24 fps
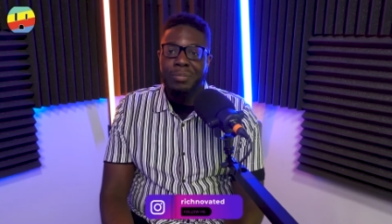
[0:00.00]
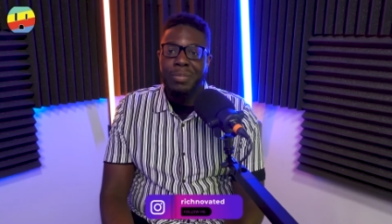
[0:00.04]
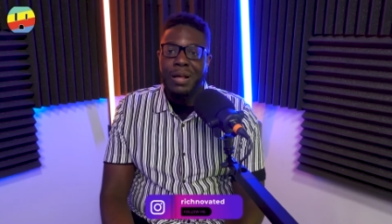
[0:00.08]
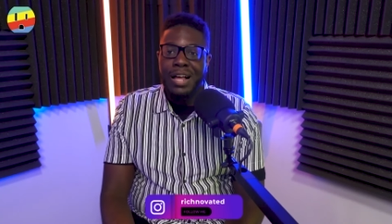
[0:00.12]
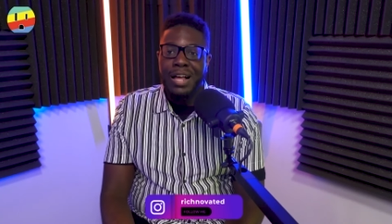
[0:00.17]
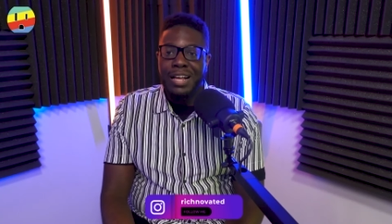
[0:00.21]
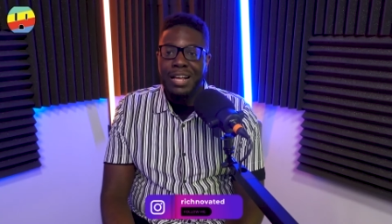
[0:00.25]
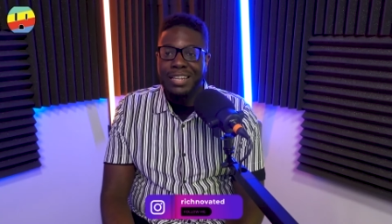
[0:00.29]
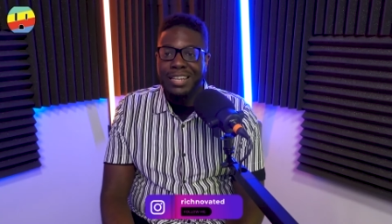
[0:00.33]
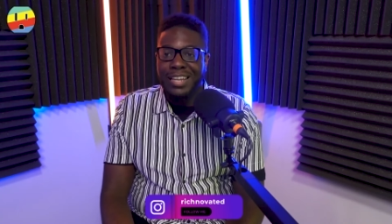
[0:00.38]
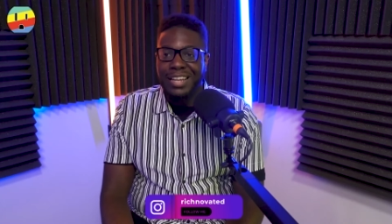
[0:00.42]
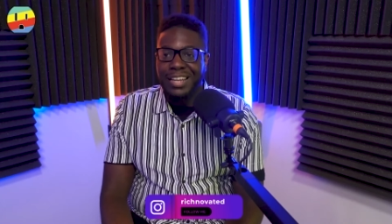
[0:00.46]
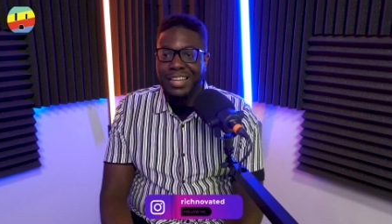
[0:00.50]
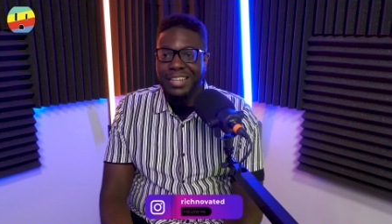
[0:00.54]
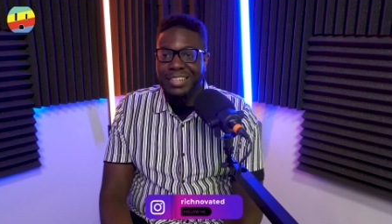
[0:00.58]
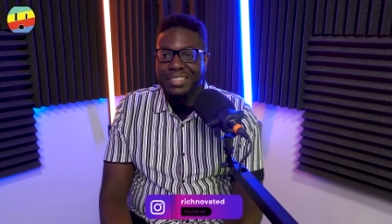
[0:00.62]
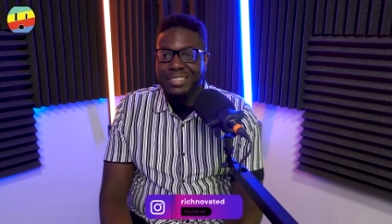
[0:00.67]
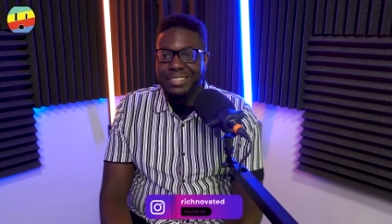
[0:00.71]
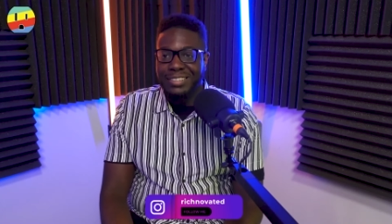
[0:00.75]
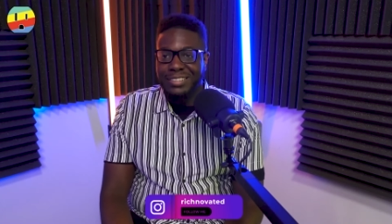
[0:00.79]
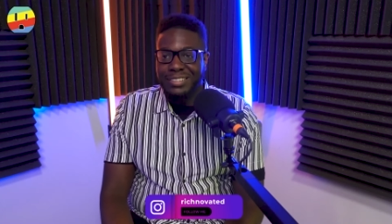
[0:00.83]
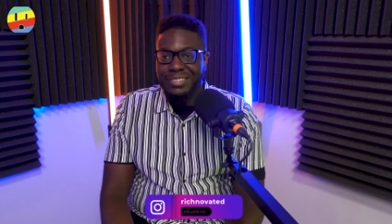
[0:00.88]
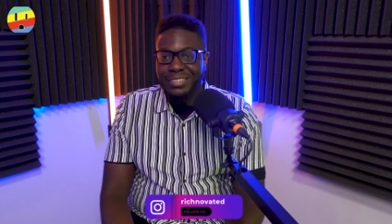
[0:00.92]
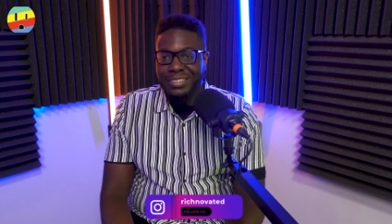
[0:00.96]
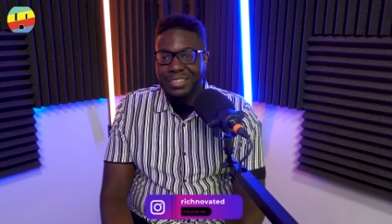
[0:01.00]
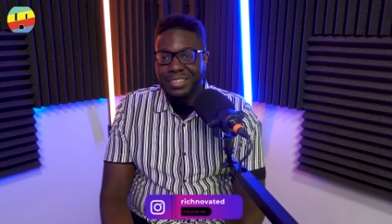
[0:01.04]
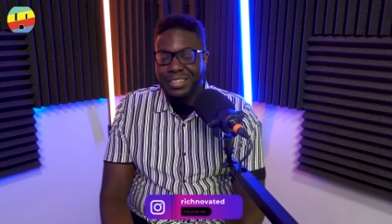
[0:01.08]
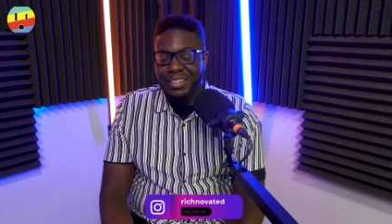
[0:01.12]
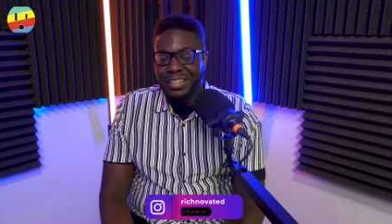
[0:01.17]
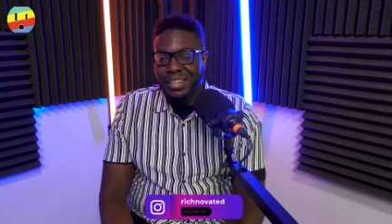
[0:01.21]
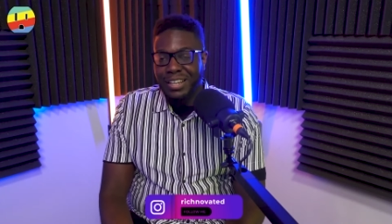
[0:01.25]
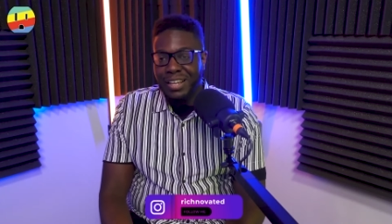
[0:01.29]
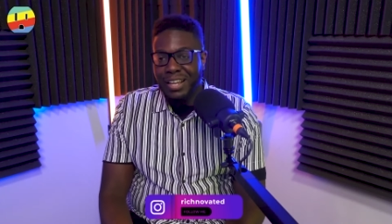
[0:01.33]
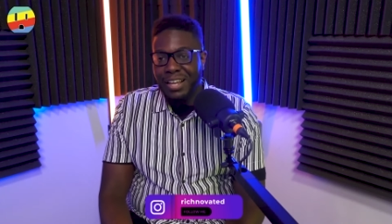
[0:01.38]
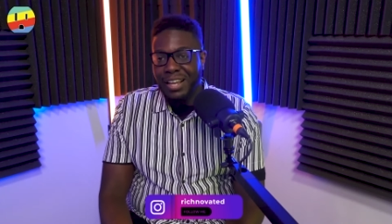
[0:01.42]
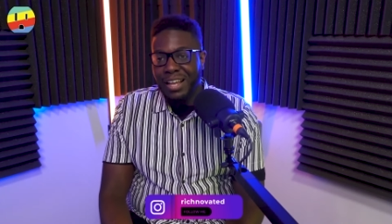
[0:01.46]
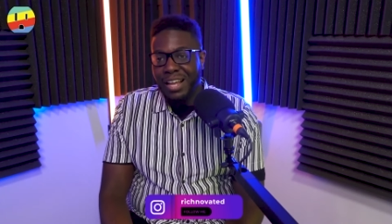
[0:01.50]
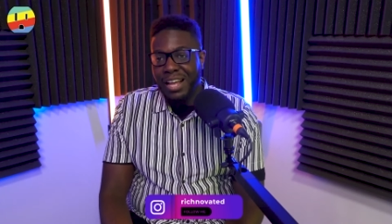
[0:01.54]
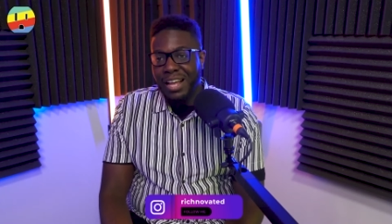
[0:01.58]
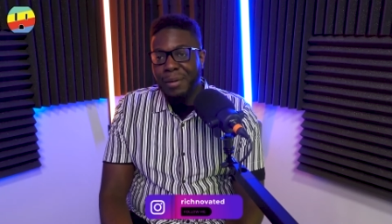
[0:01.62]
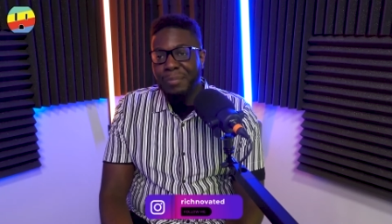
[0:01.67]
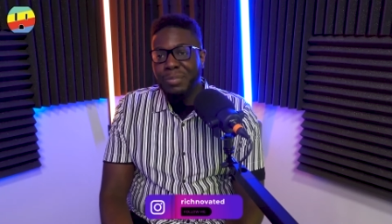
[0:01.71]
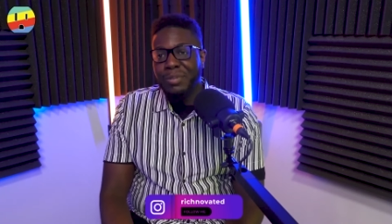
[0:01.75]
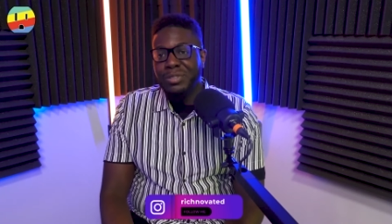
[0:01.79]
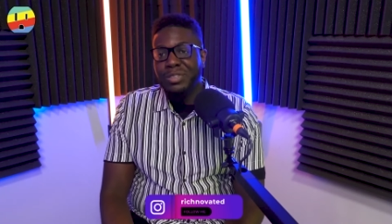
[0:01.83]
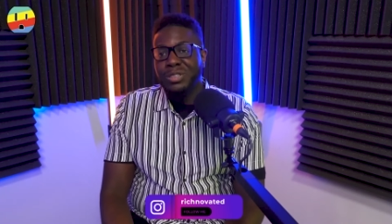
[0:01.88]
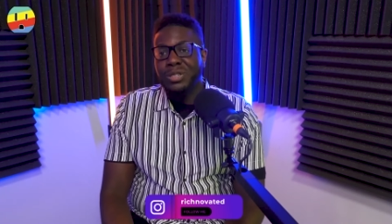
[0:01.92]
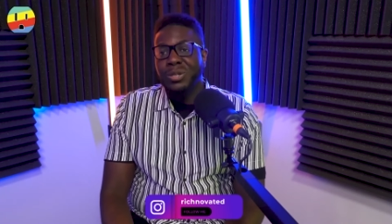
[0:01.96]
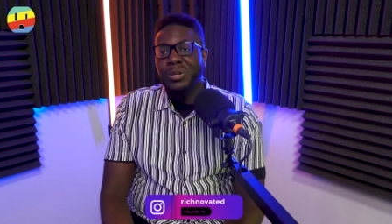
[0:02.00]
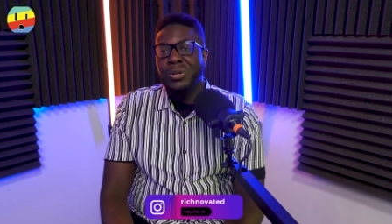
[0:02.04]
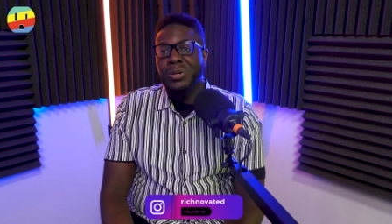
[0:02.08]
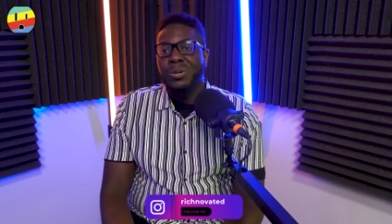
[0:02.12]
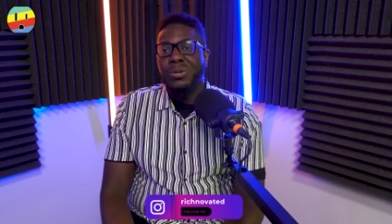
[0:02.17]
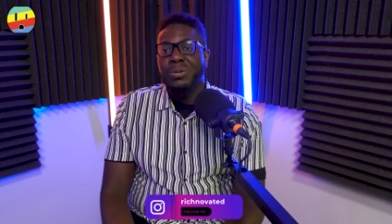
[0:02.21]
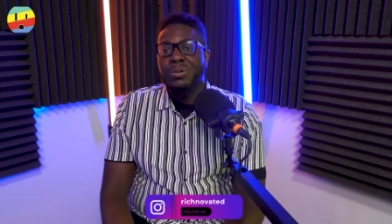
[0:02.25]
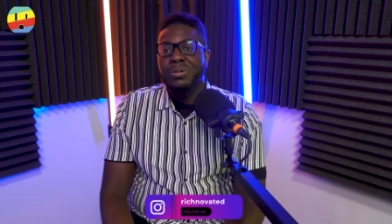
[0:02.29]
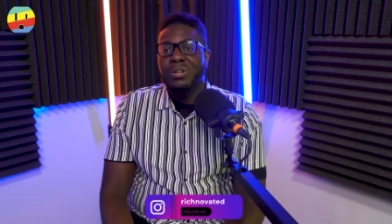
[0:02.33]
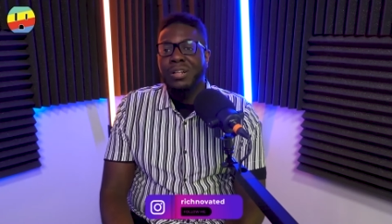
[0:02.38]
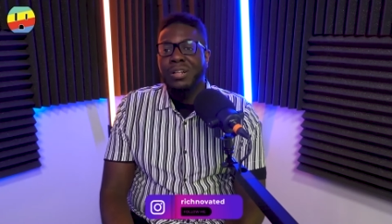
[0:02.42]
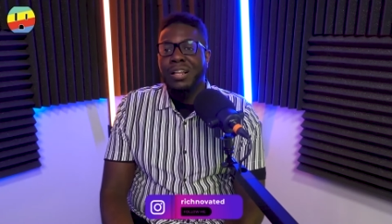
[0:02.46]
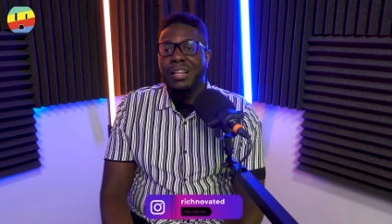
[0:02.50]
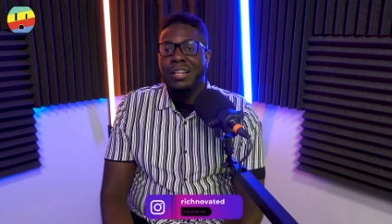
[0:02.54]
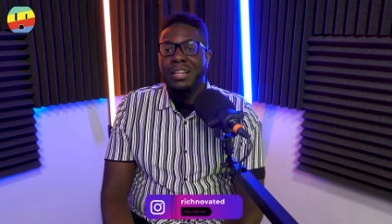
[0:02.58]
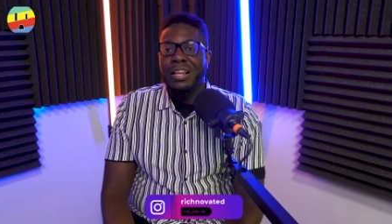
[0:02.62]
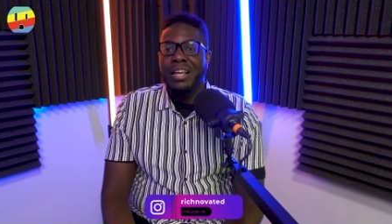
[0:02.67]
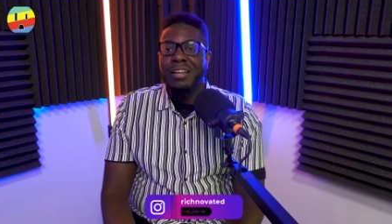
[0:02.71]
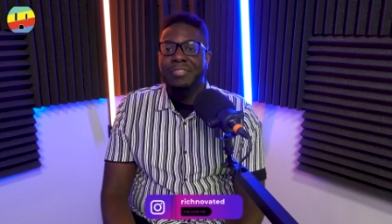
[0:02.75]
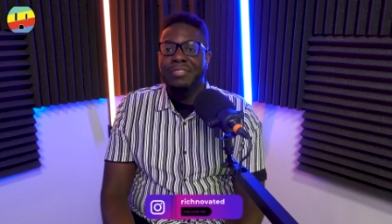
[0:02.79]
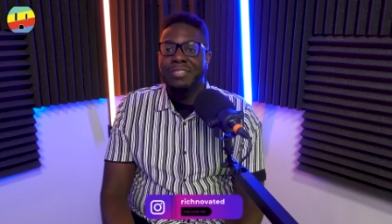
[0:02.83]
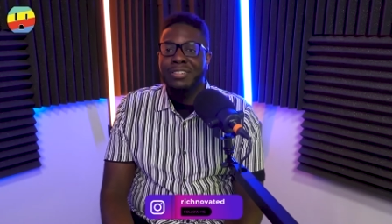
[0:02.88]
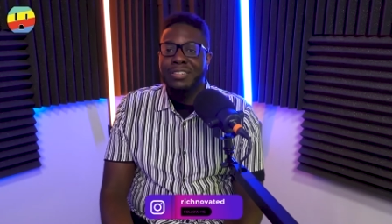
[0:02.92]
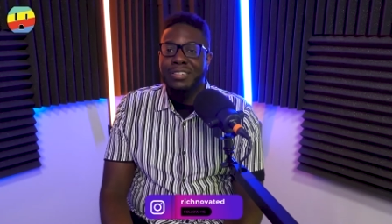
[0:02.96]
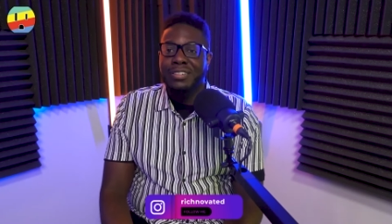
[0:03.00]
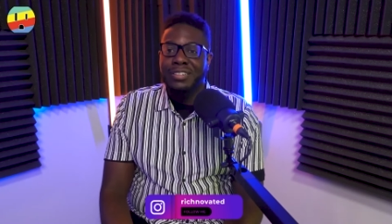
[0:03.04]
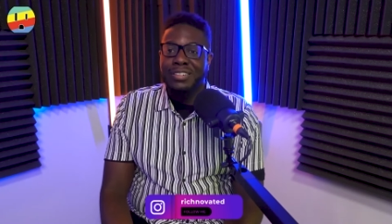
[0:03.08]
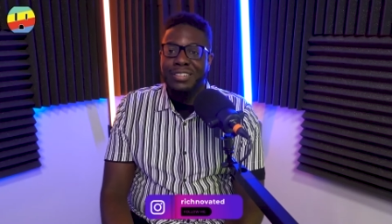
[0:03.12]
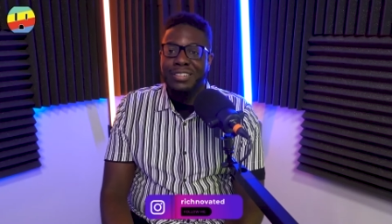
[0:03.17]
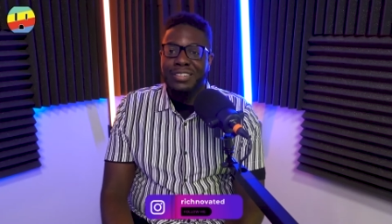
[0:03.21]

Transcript: Podcast episode 11.